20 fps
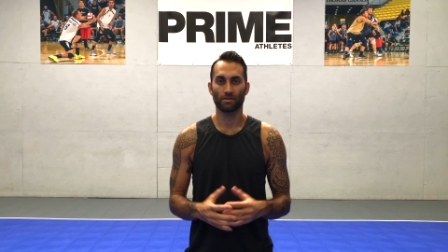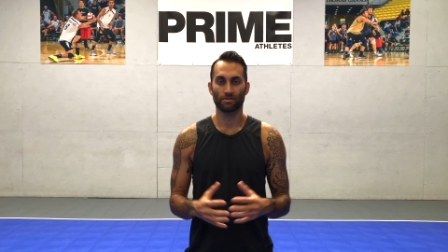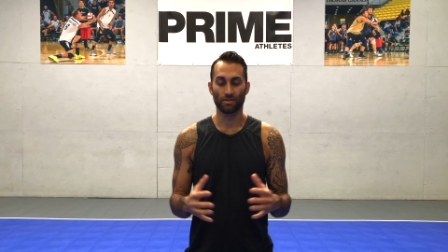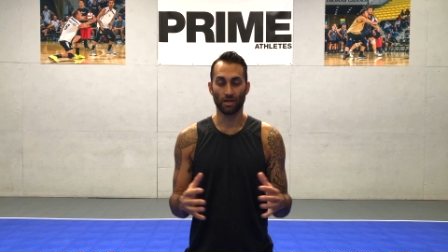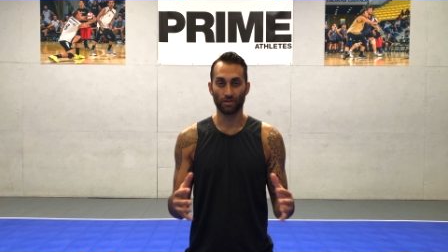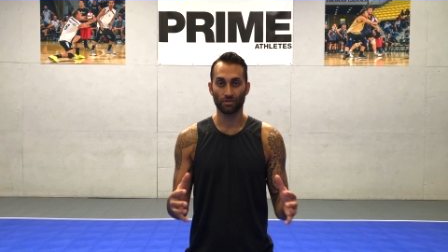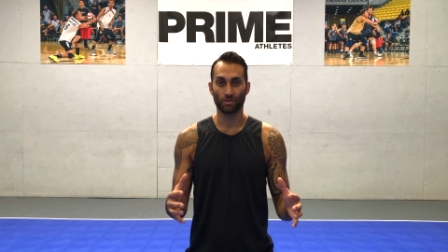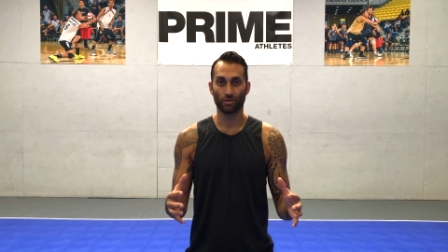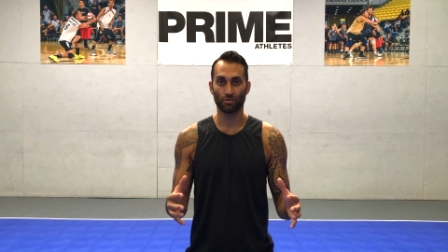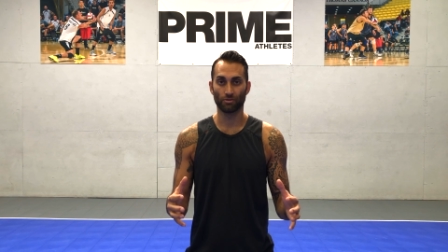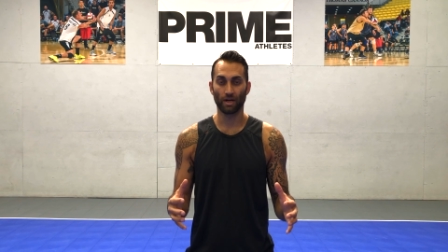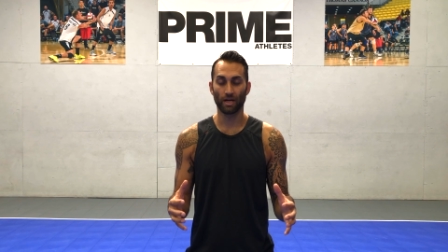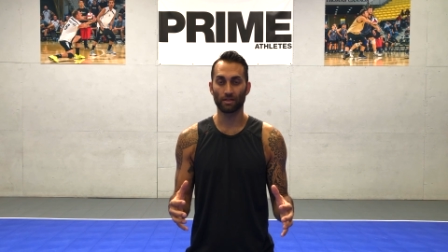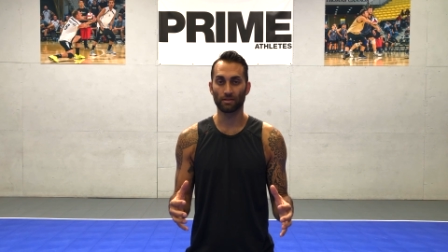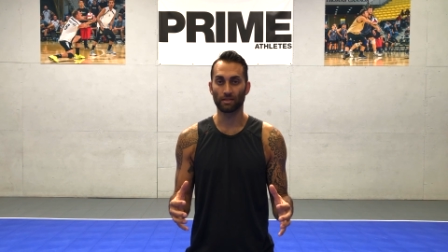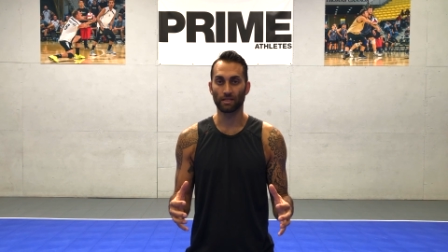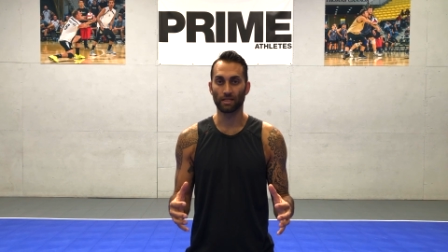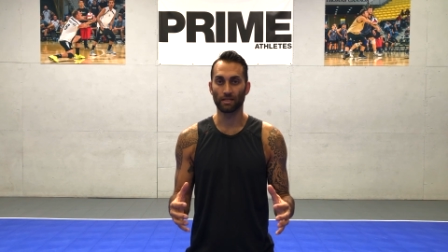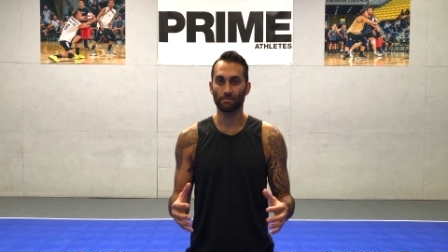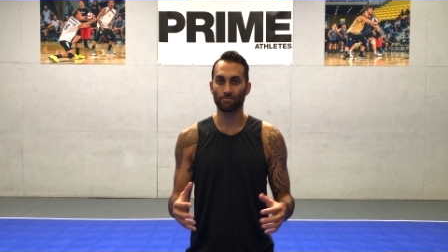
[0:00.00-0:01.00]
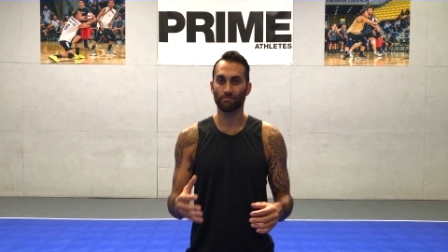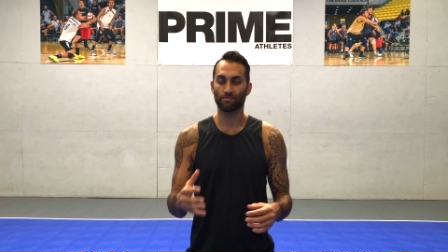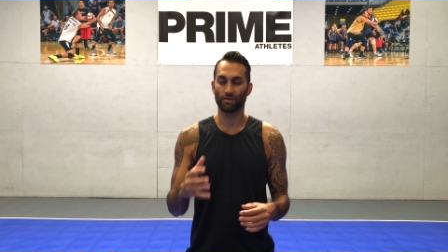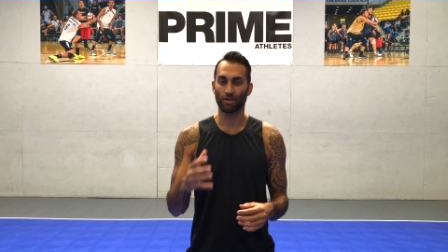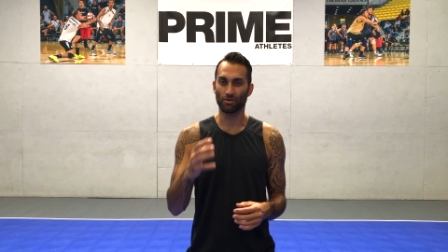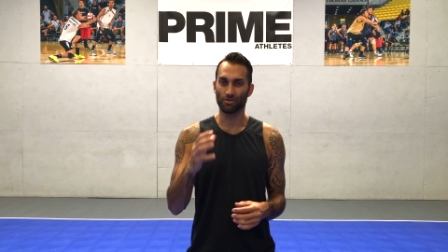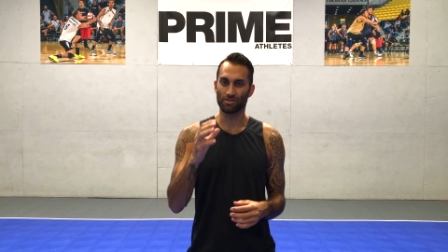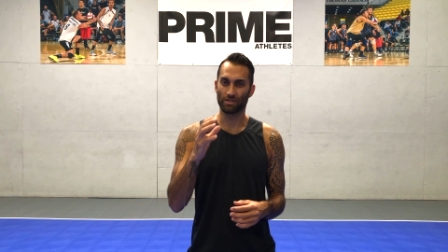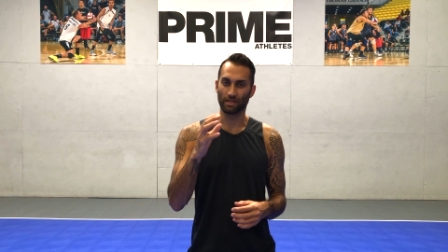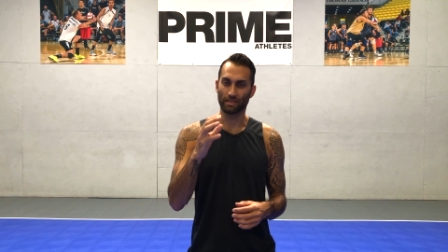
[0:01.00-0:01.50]
Done correctly,
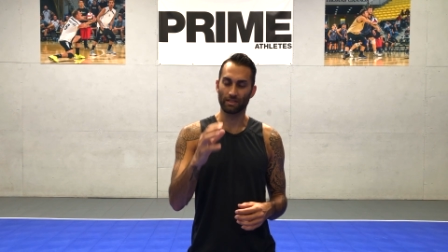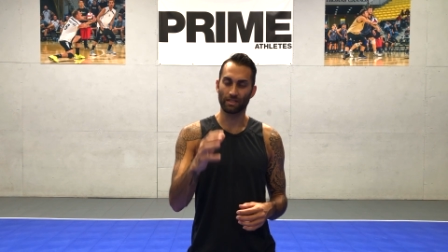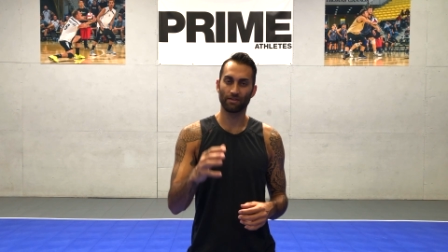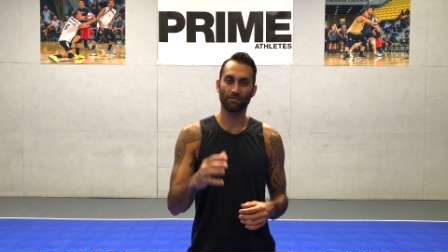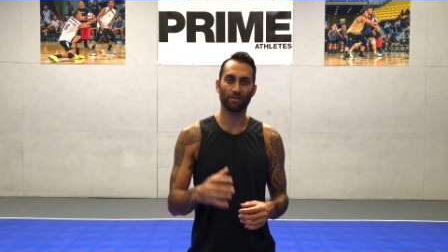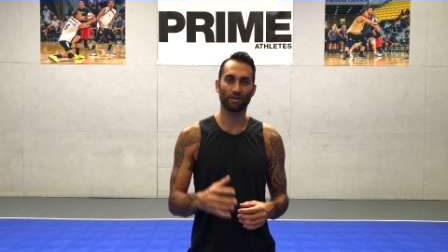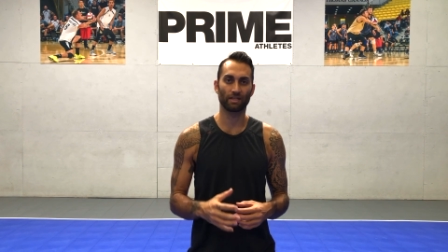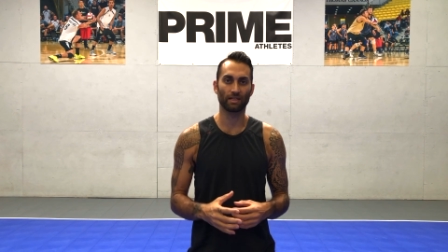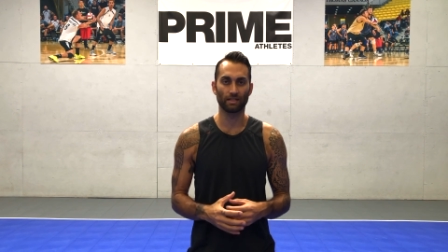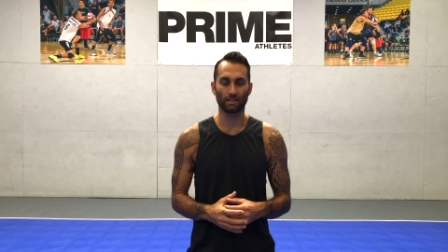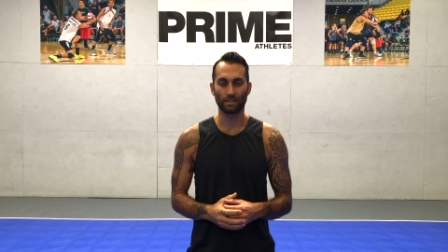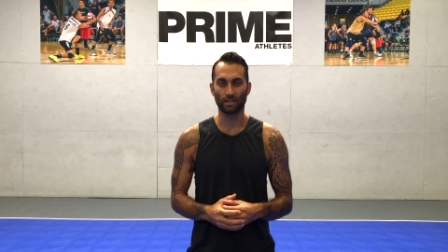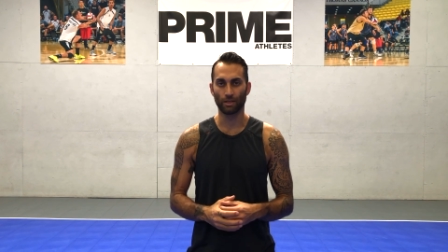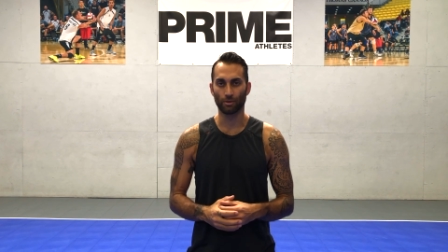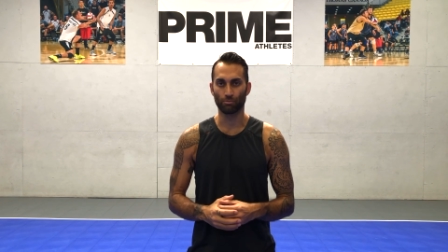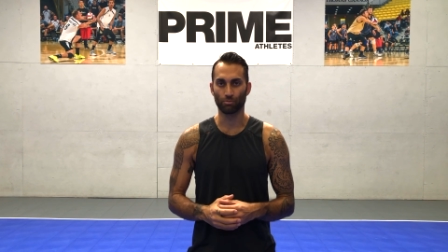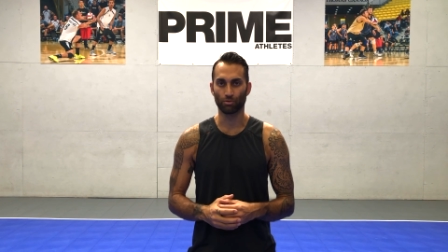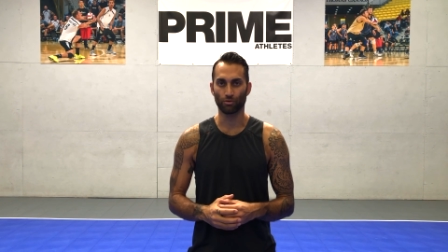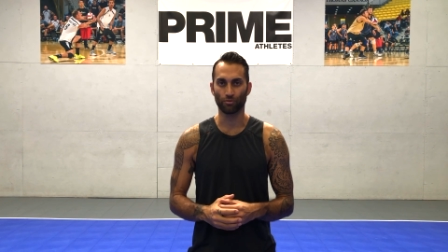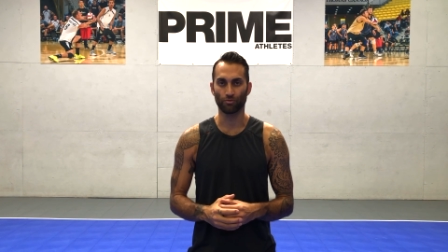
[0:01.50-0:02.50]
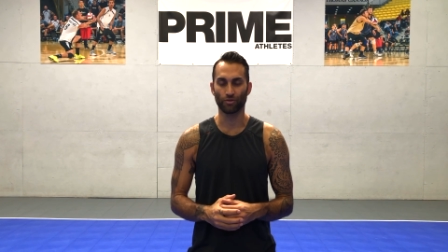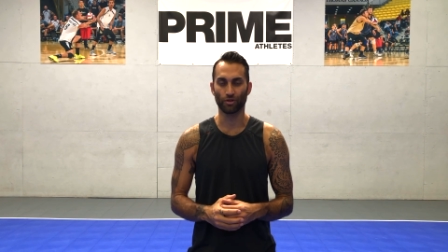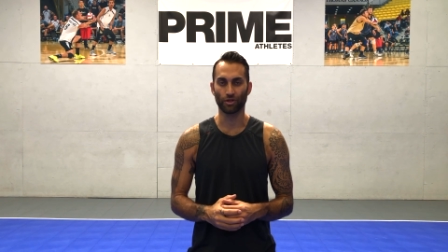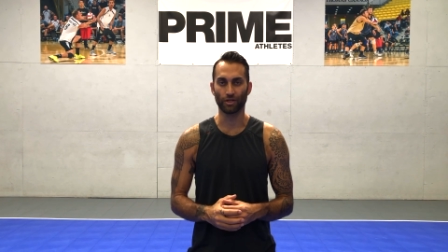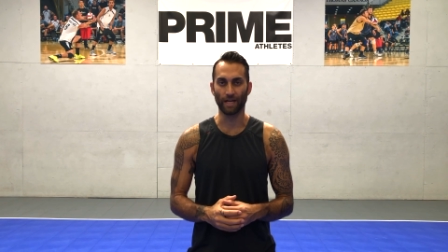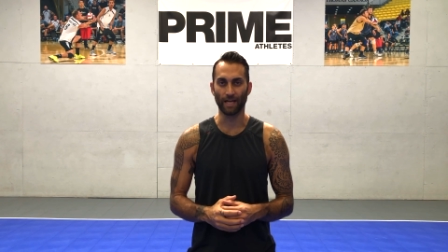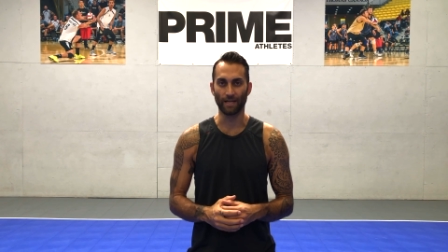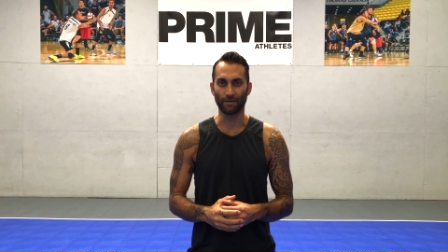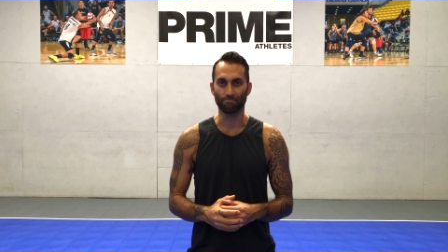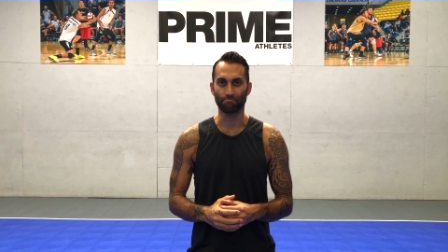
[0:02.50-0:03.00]
they'll significantly improve your
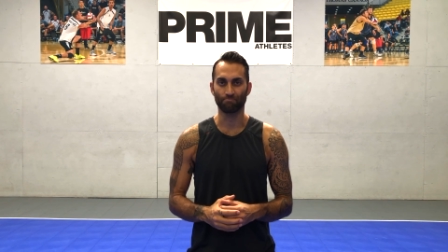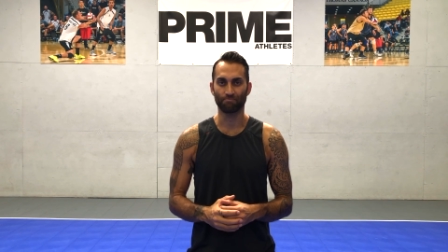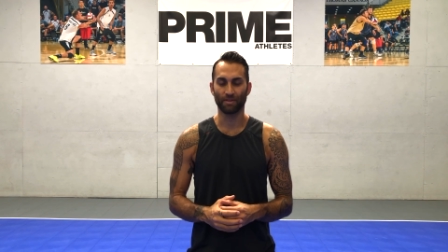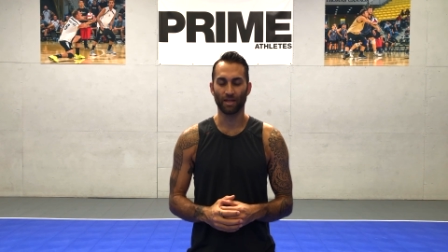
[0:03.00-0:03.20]
game.